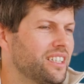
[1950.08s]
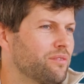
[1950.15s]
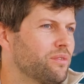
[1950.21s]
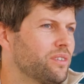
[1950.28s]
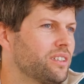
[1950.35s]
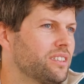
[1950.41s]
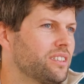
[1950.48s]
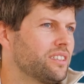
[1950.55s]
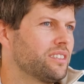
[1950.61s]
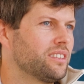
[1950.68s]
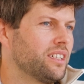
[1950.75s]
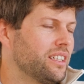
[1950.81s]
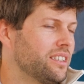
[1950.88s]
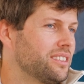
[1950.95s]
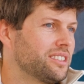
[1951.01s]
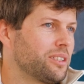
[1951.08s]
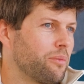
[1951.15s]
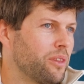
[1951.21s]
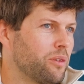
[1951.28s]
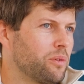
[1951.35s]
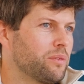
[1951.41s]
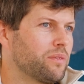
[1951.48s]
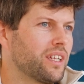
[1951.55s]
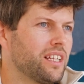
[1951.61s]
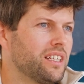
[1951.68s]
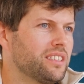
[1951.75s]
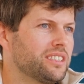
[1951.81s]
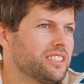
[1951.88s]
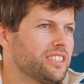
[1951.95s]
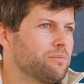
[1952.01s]
that we are, and it's something where we
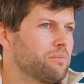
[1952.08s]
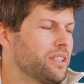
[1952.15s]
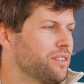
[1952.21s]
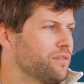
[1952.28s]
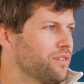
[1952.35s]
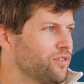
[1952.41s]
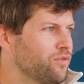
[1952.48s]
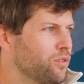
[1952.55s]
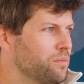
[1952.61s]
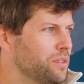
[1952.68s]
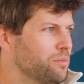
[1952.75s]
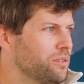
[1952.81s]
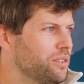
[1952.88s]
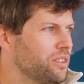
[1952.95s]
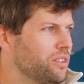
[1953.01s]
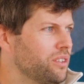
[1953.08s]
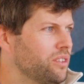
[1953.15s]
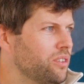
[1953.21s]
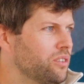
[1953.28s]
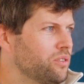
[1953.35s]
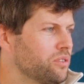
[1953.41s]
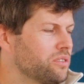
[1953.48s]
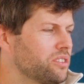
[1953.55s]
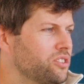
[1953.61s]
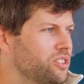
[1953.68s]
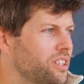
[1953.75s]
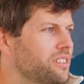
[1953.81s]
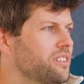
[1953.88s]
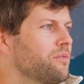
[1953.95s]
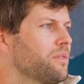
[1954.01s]
clearly see a benefit for people on Gnosis
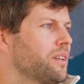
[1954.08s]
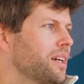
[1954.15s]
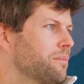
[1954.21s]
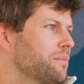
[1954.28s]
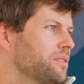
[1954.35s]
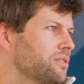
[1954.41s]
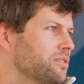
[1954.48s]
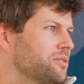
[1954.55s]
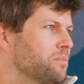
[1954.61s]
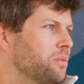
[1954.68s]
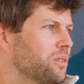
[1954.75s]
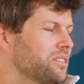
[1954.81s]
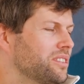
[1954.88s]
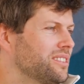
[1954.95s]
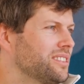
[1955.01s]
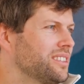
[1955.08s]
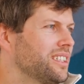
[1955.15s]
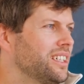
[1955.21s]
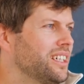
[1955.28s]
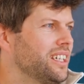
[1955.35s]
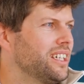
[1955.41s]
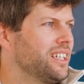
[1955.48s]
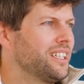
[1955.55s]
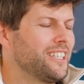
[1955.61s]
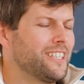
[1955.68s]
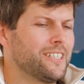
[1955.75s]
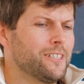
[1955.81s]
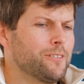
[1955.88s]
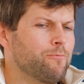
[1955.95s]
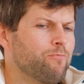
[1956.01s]
Chain, then we're happy to support it.
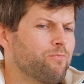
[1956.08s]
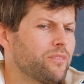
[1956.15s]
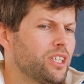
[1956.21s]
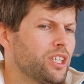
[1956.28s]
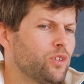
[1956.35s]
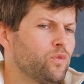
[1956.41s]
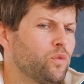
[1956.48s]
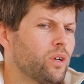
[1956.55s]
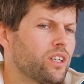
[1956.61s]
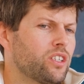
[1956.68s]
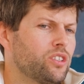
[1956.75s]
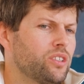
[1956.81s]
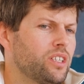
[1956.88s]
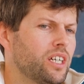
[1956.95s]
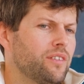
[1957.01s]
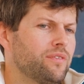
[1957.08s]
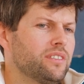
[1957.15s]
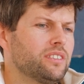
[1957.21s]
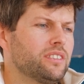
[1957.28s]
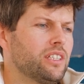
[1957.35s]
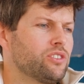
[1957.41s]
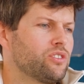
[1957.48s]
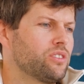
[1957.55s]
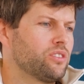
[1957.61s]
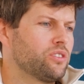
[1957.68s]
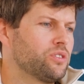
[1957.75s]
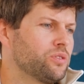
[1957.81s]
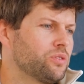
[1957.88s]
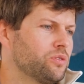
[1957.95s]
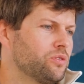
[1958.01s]
Um, if you actually have the intention
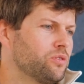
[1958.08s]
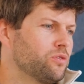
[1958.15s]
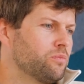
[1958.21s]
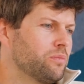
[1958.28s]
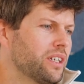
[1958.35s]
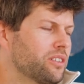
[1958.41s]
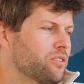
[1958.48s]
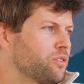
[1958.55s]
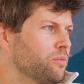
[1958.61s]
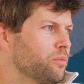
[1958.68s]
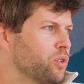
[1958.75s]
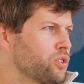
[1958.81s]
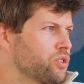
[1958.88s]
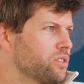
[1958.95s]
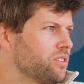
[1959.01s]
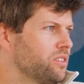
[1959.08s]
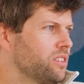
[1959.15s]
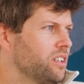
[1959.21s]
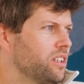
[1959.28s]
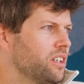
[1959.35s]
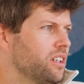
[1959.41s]
to make it commercial,